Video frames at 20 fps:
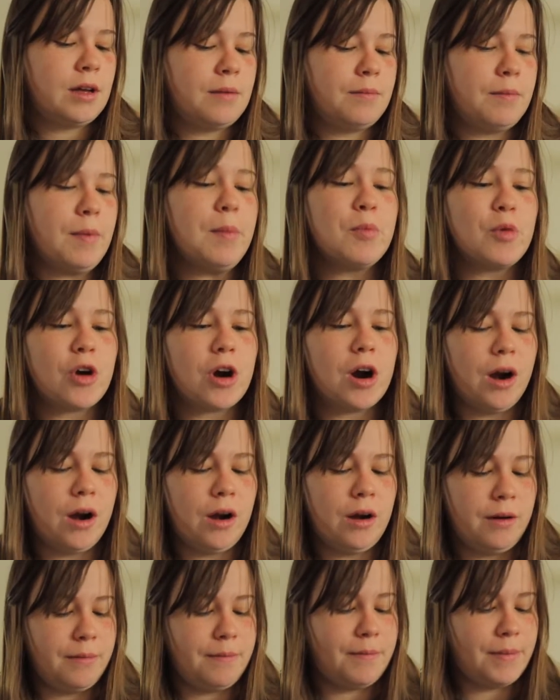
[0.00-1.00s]

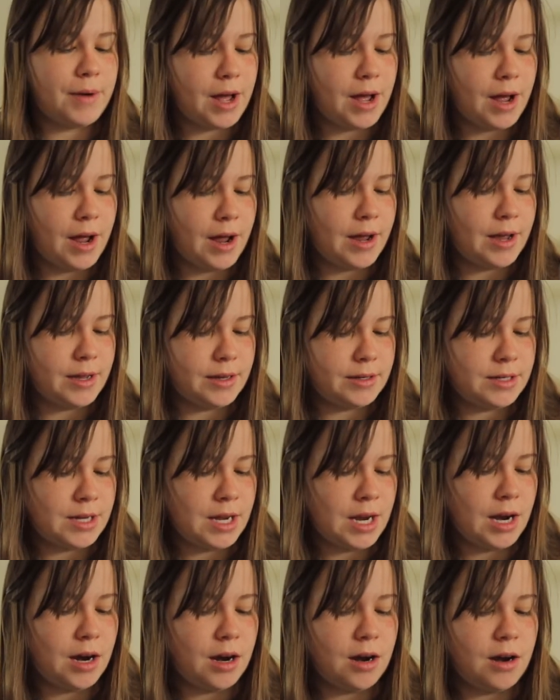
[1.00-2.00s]
memoir by
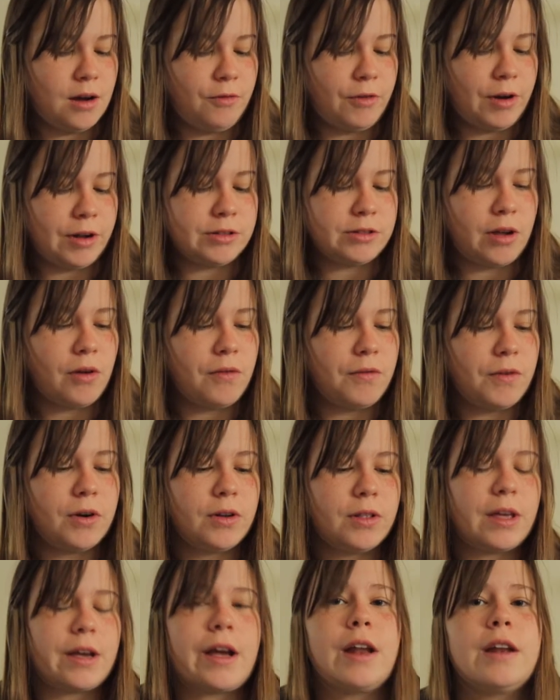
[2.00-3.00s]
Tara
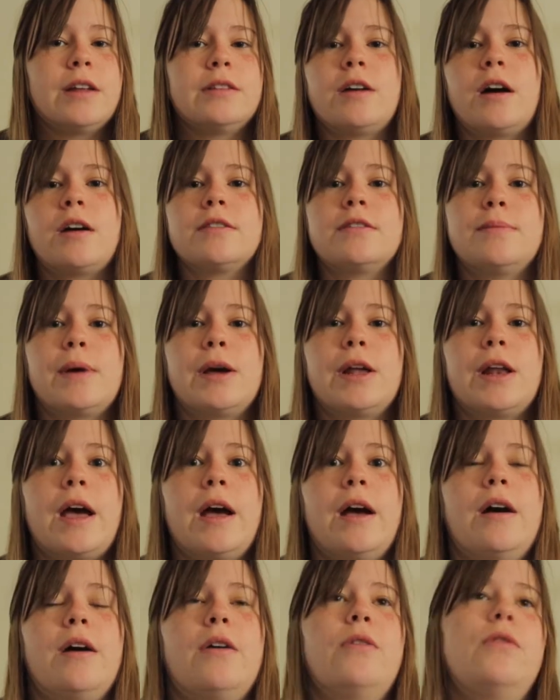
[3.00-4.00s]
Rustover that kind of talks about
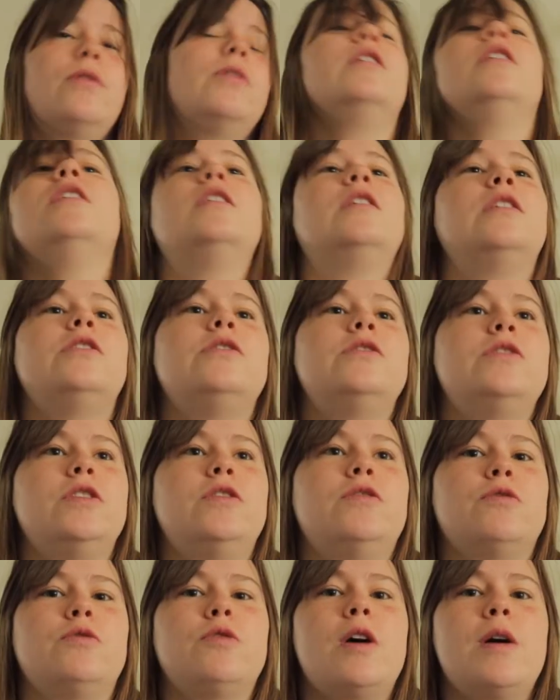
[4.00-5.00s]
how she
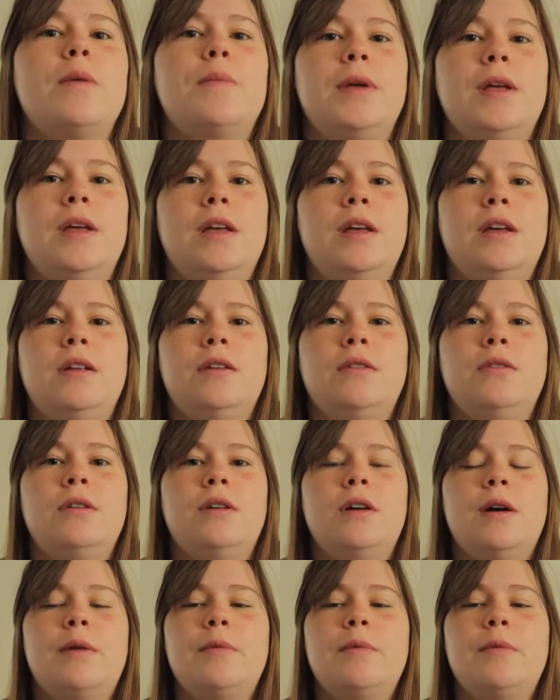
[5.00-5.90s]
grew up in,